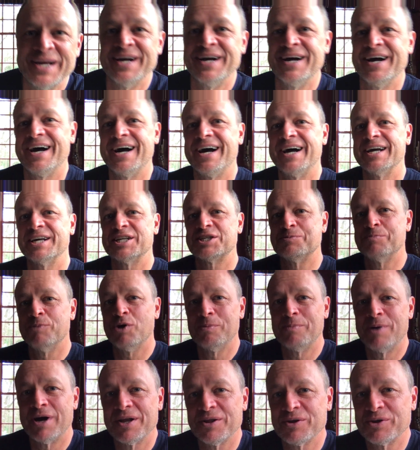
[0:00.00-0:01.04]
Hi, it's Mo
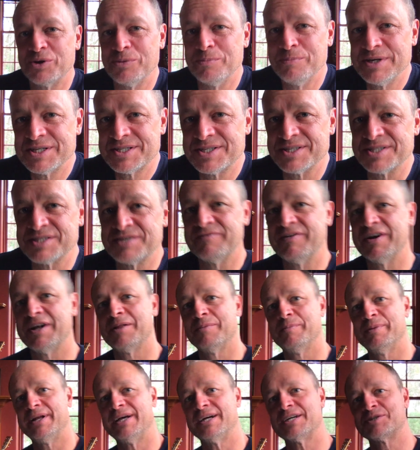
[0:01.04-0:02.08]
Bunnell, your business
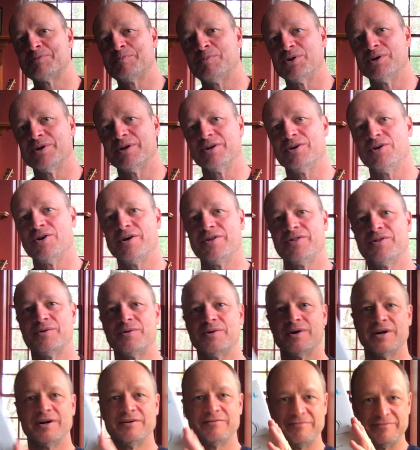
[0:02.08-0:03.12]
development expert and author
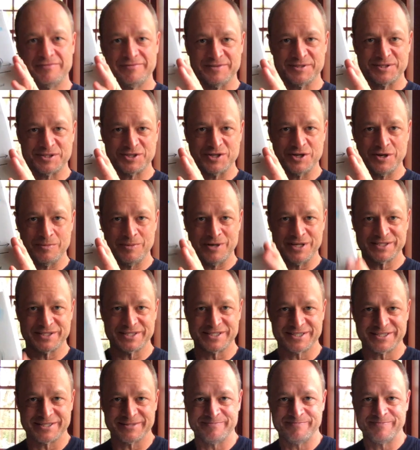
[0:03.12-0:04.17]
of The Snowball
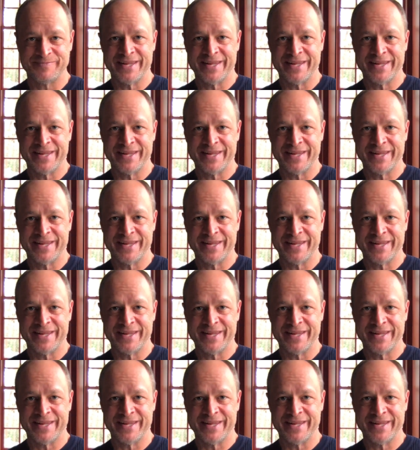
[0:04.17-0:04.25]
System.